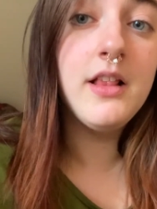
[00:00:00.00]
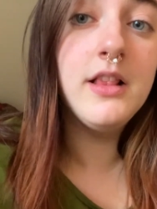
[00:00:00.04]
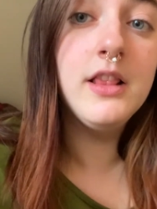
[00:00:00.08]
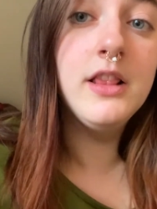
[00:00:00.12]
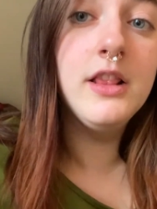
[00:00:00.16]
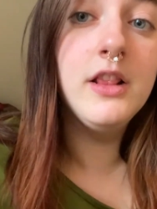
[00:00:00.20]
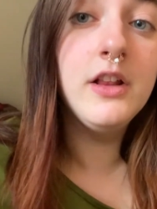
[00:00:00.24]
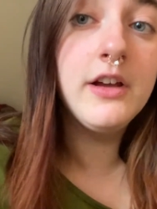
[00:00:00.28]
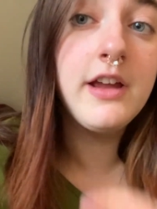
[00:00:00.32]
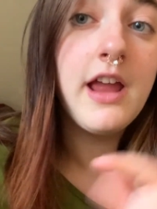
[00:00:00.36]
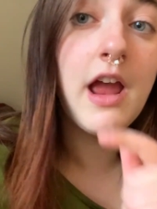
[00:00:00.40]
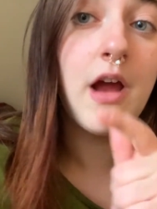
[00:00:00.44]

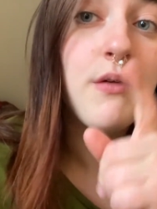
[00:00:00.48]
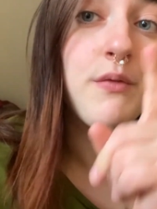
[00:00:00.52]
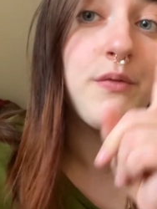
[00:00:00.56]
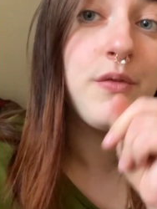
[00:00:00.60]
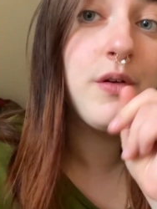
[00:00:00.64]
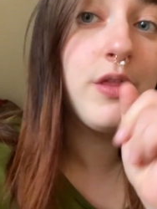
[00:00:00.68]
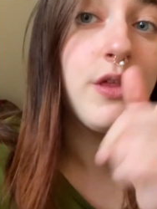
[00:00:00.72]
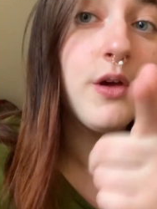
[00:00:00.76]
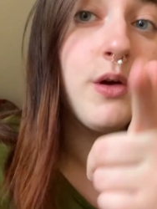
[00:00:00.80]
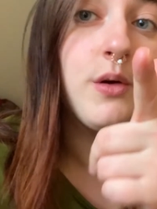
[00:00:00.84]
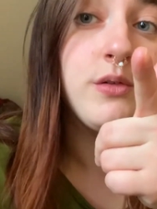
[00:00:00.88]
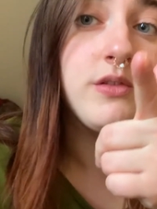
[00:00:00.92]
look out
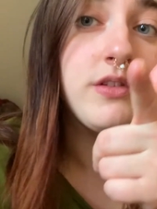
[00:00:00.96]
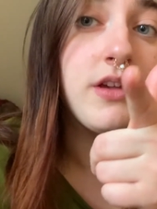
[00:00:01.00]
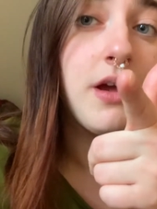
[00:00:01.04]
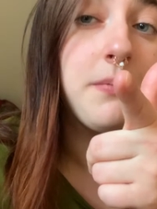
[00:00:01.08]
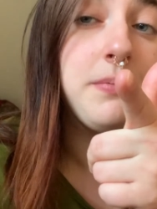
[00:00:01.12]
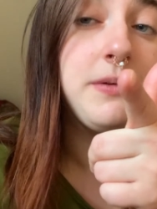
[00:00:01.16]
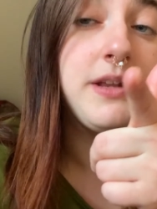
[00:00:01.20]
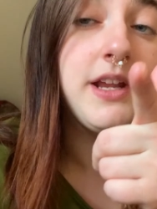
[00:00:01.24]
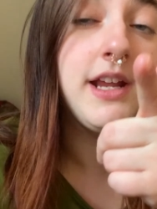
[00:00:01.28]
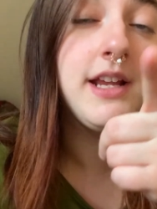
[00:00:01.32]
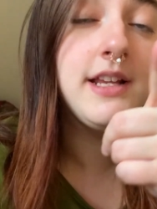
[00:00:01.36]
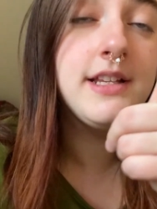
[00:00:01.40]
for those
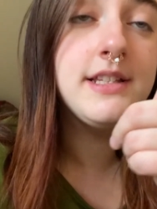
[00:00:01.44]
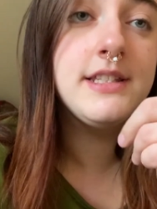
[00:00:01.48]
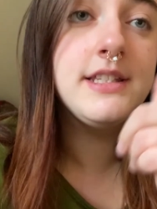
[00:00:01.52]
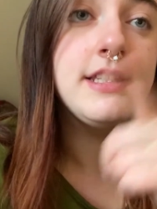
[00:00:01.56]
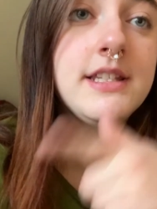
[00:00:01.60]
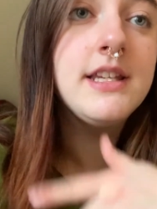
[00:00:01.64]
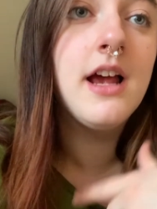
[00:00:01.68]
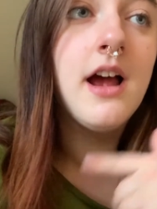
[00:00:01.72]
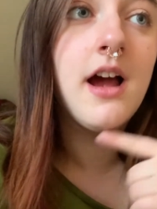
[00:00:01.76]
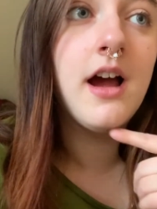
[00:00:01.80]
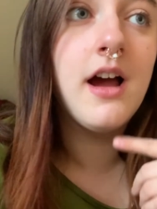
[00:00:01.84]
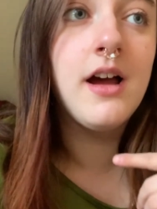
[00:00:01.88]

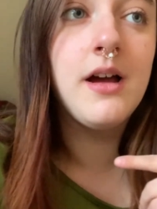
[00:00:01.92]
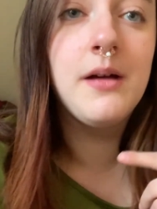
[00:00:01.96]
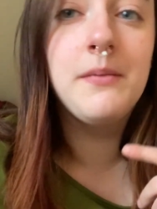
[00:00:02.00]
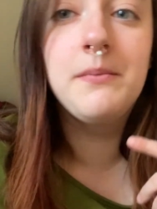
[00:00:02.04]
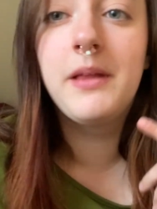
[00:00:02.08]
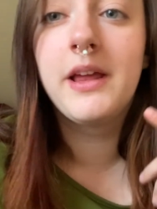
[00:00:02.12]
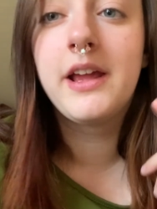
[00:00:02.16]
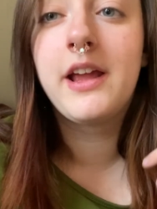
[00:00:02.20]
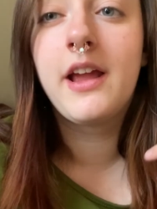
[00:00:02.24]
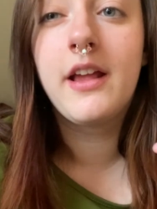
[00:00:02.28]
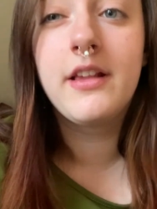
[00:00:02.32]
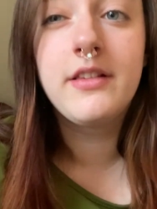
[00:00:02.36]
updates. Um,
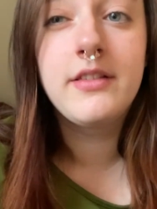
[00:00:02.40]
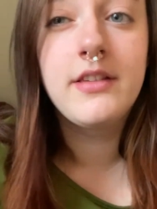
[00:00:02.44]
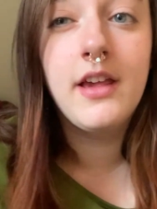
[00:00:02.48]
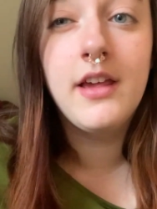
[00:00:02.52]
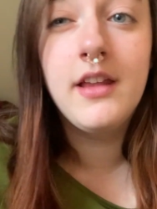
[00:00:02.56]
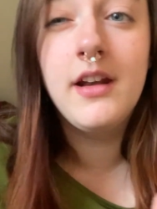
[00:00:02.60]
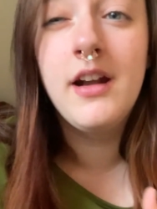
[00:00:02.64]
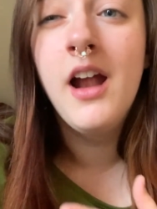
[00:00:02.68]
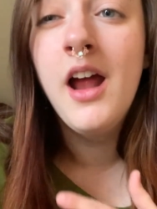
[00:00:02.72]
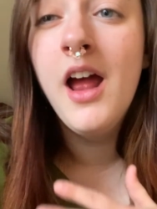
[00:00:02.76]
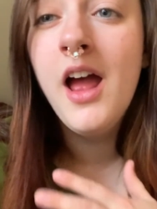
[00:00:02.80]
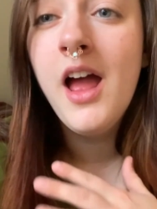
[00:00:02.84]
like I
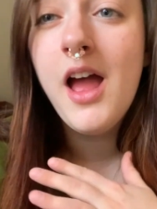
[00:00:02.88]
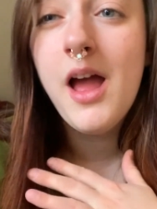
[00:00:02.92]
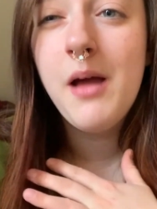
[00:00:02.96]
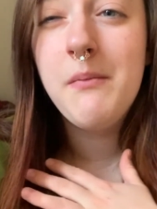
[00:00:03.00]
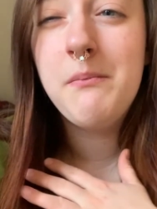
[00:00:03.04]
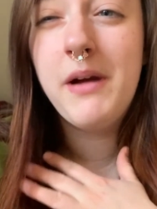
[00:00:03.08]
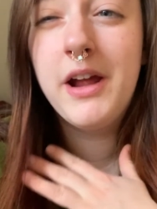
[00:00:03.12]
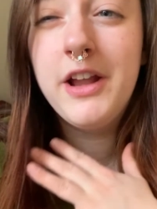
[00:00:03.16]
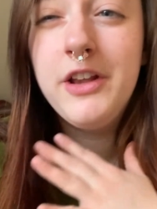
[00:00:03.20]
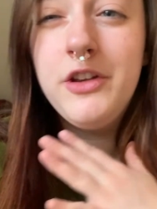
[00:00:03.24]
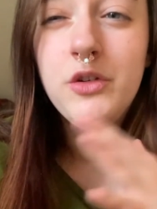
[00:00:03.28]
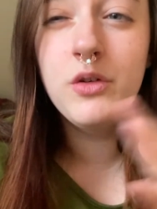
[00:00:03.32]
said,
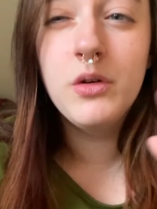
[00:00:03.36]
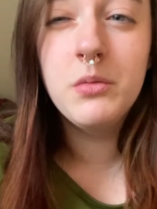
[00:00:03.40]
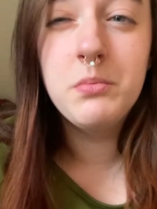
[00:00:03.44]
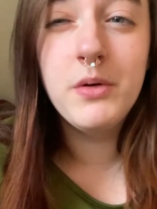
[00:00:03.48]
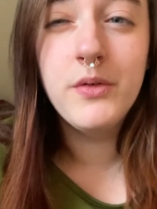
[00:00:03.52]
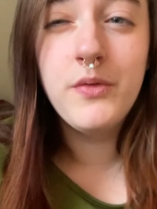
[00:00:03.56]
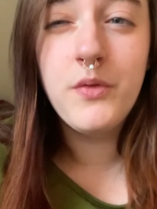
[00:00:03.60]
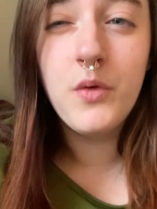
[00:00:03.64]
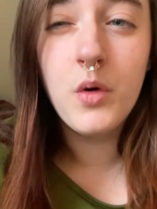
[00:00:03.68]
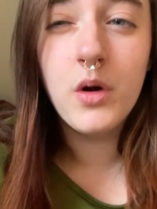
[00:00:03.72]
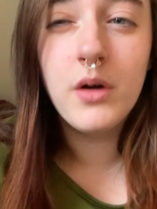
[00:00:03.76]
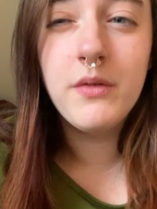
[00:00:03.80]
might do a
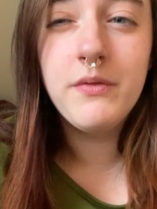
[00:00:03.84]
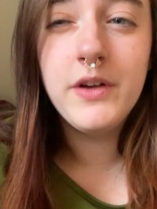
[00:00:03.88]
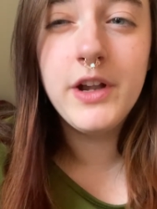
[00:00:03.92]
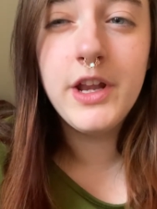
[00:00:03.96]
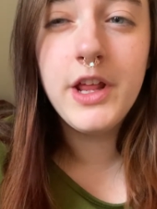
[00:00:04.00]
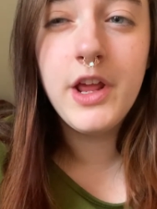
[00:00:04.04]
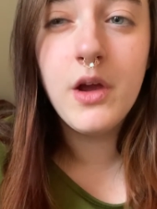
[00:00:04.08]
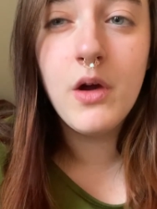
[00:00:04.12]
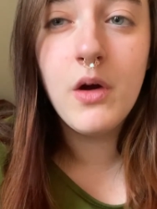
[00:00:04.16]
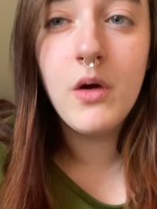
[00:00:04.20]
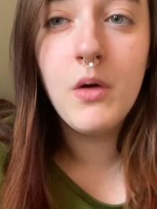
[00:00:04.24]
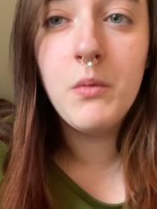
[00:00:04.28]
before
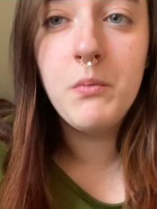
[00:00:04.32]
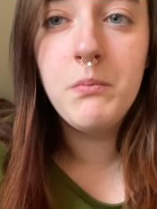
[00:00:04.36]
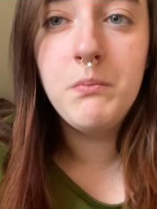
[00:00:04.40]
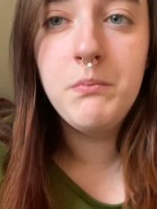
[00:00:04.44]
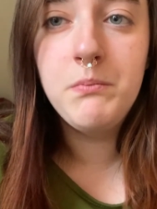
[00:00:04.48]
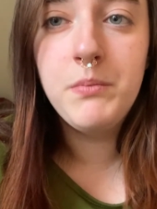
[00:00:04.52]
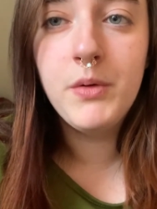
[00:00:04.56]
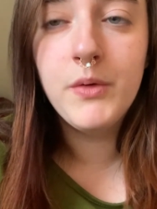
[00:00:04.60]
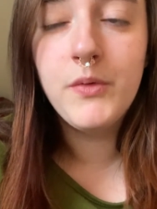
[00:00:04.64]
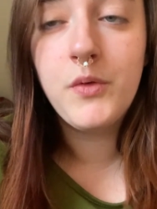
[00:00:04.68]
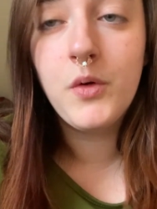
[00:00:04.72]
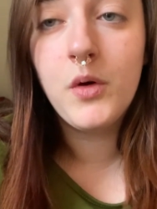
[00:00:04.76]
video
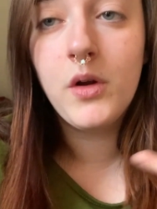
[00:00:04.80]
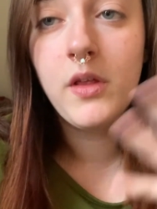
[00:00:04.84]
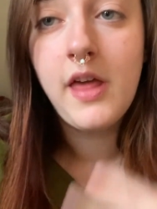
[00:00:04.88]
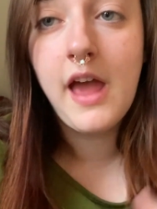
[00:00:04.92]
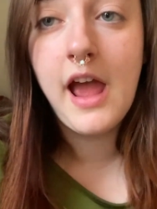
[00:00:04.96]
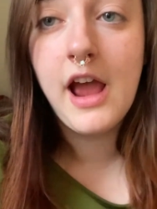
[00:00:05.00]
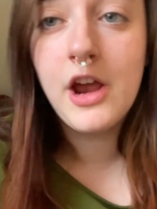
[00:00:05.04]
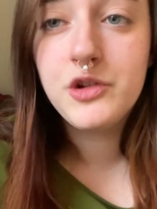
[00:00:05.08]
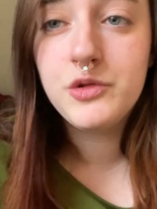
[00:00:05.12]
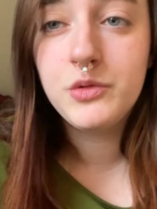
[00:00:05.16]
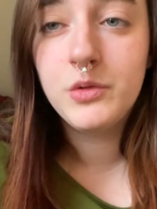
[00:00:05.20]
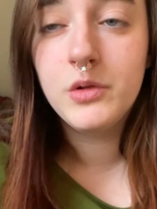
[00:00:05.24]
before the
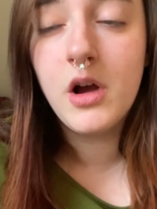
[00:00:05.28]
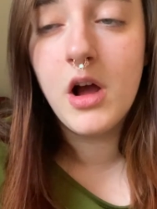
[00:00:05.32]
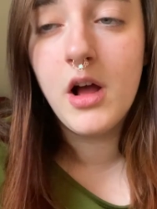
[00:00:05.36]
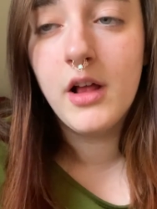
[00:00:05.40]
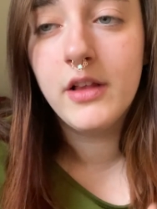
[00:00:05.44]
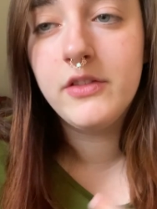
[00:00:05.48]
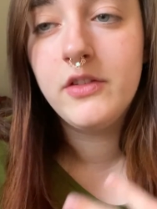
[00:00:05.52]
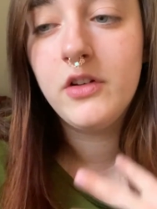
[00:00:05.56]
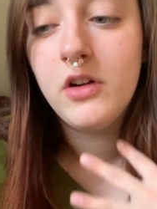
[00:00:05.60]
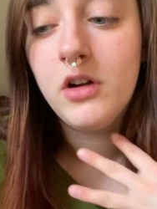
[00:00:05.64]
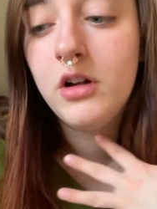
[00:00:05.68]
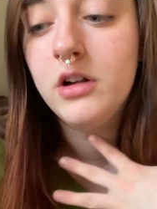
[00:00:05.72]
actual
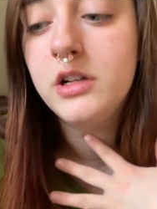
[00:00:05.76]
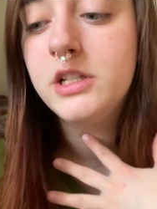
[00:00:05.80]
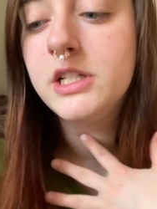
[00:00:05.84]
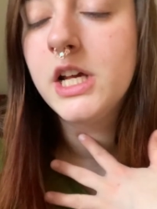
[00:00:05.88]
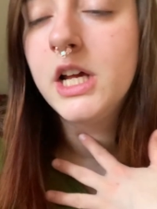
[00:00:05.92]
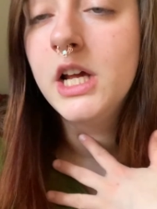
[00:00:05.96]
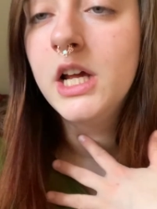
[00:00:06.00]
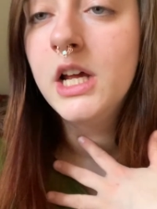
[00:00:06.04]
concert.